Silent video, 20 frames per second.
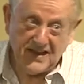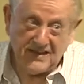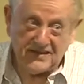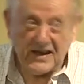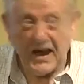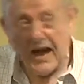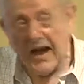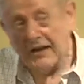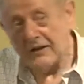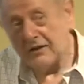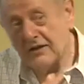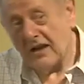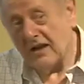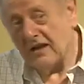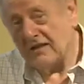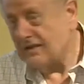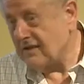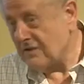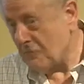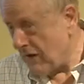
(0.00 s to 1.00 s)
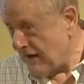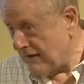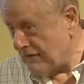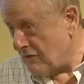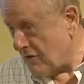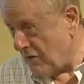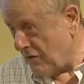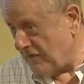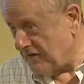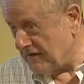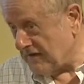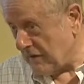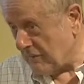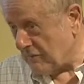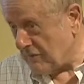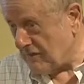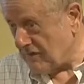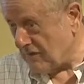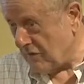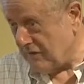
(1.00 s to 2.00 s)
It's hard. It's a great
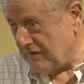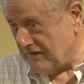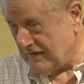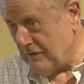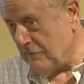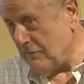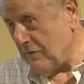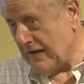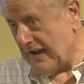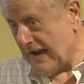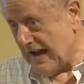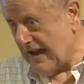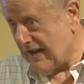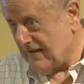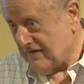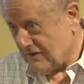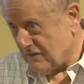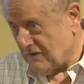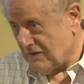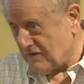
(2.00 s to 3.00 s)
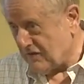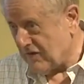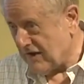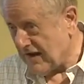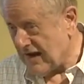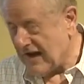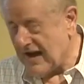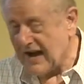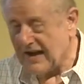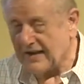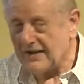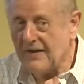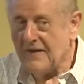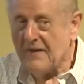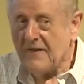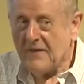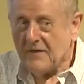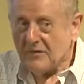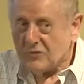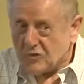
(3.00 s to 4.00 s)
concept. So when somebody asks you, it's very hard.
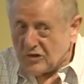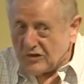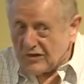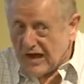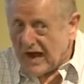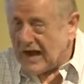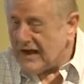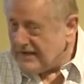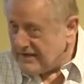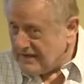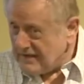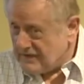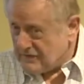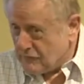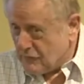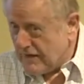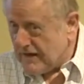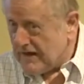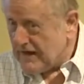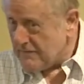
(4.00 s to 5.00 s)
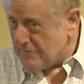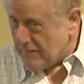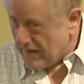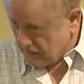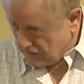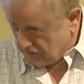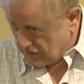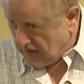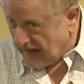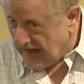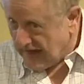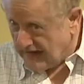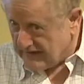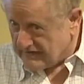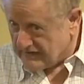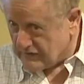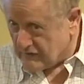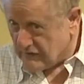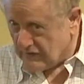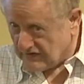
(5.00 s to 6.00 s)
Tonight is really about
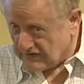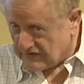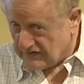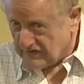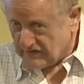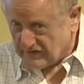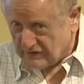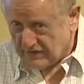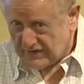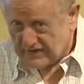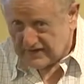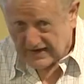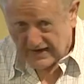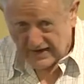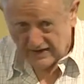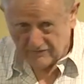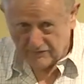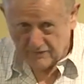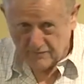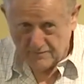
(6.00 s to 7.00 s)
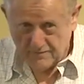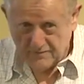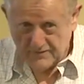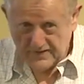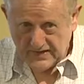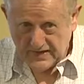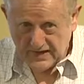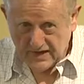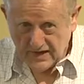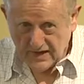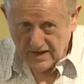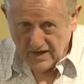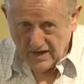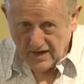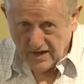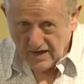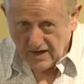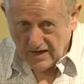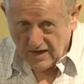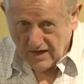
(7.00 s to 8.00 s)
ask questions when you have them,
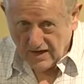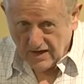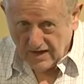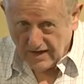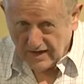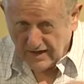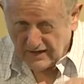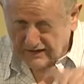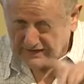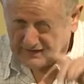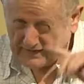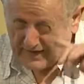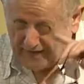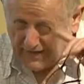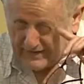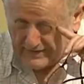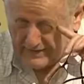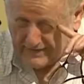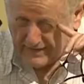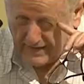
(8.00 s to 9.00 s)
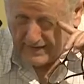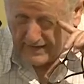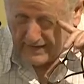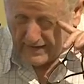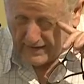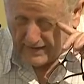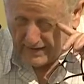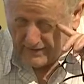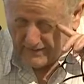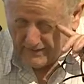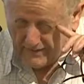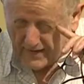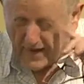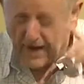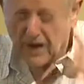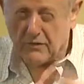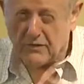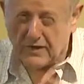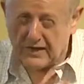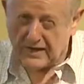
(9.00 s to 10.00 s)
and start thinking,
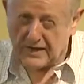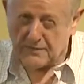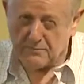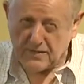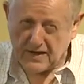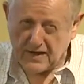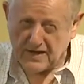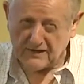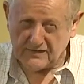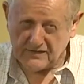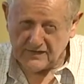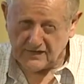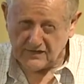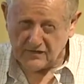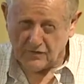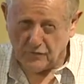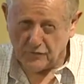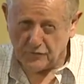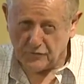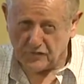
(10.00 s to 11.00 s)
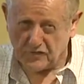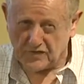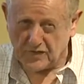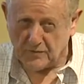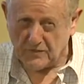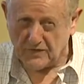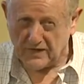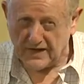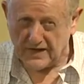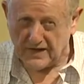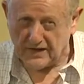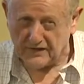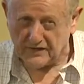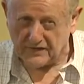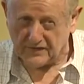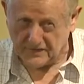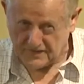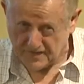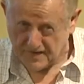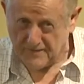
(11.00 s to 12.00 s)
how can I pass this on to someone
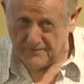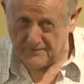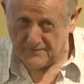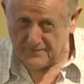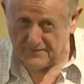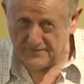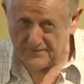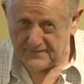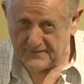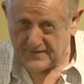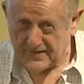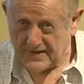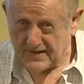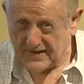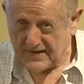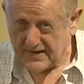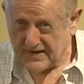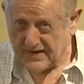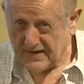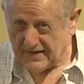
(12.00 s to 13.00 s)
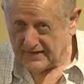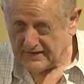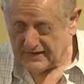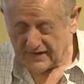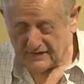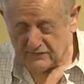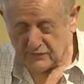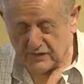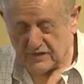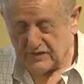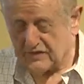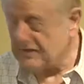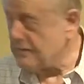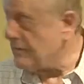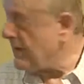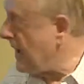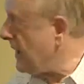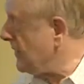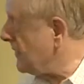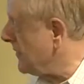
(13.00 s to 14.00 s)
else? Yeah, that's what it's
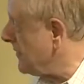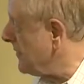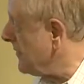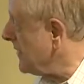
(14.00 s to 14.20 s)
about.